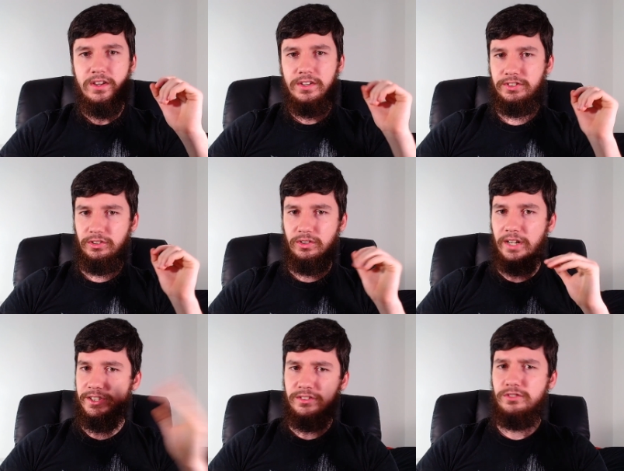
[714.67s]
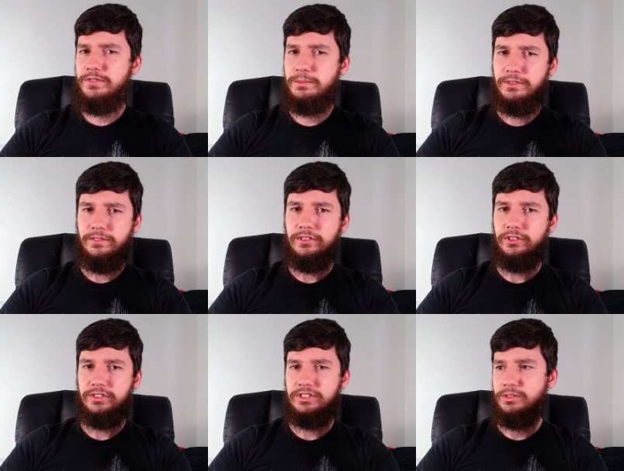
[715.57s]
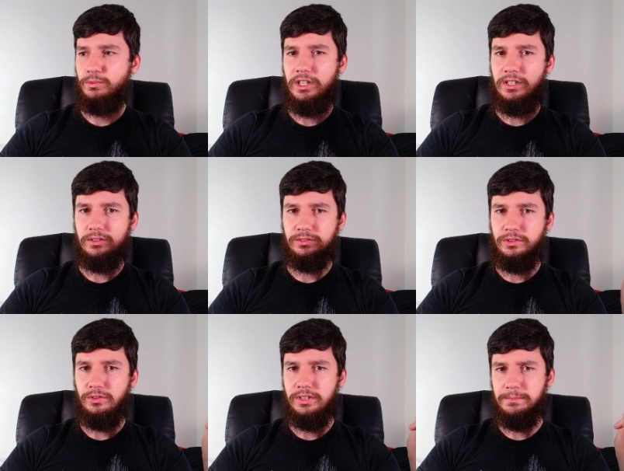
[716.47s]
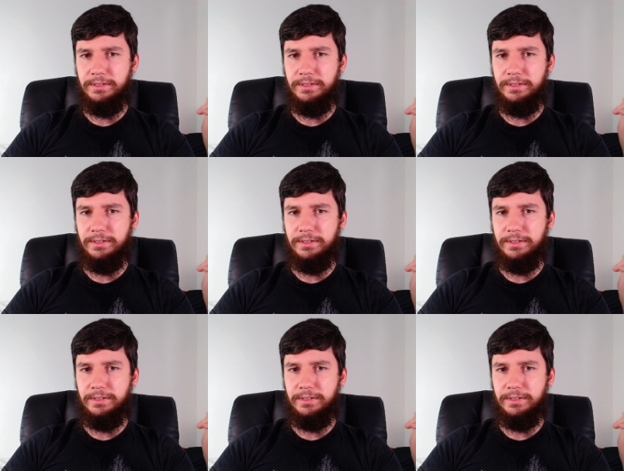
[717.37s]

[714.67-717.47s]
So I don't know if you would have noticed it while I was recording,